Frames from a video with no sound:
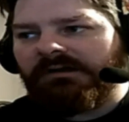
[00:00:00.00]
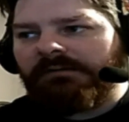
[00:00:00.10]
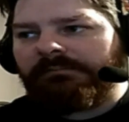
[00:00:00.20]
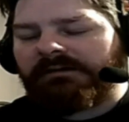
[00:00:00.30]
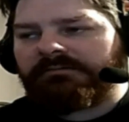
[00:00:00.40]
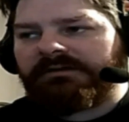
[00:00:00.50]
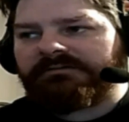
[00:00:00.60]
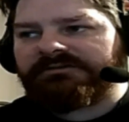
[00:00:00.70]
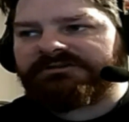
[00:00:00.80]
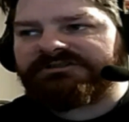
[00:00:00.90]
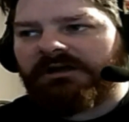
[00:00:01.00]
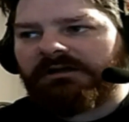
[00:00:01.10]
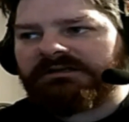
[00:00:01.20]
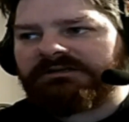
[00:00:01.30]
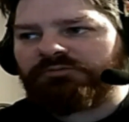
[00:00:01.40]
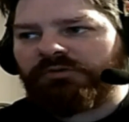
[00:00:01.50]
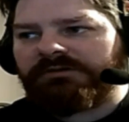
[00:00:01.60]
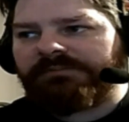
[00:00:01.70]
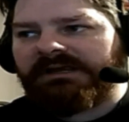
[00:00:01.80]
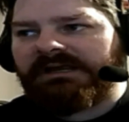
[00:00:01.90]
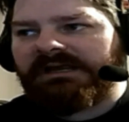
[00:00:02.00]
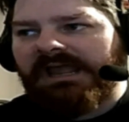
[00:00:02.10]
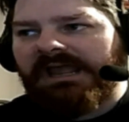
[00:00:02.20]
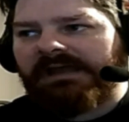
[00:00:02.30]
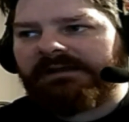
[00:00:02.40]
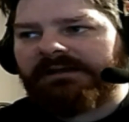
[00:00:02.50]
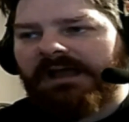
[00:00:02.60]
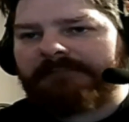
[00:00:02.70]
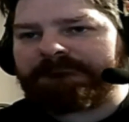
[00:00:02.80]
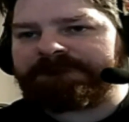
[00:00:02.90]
Metal Gear Solid would be, and I'm